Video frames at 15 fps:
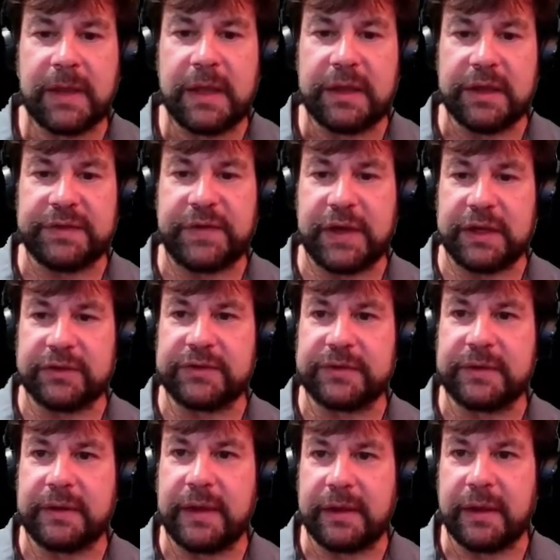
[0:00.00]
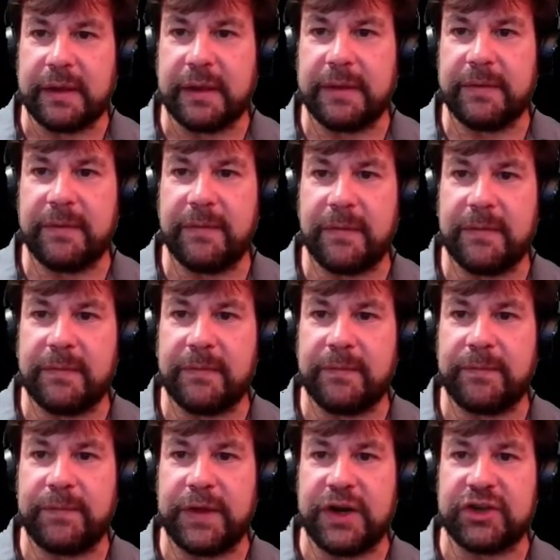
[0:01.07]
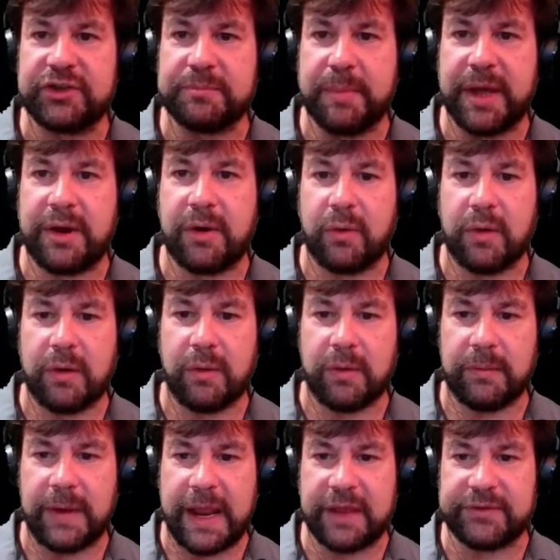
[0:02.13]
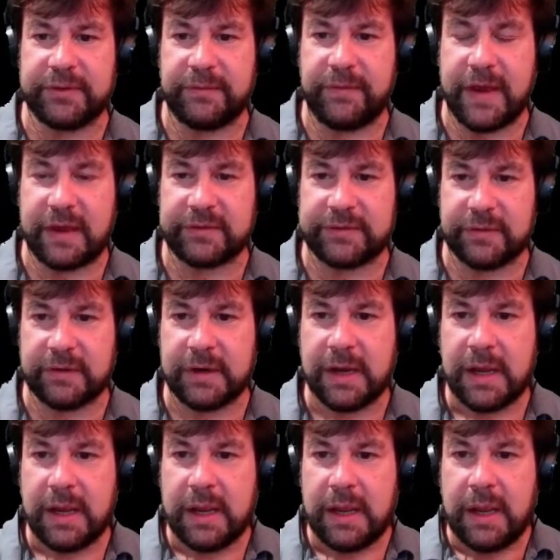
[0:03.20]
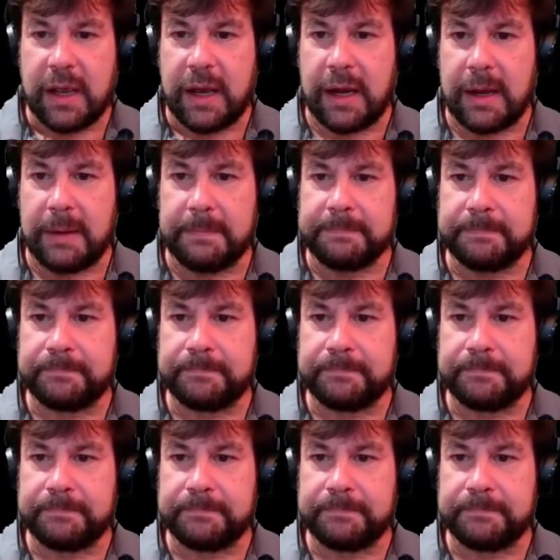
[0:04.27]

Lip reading: get things finished better or answered faster. All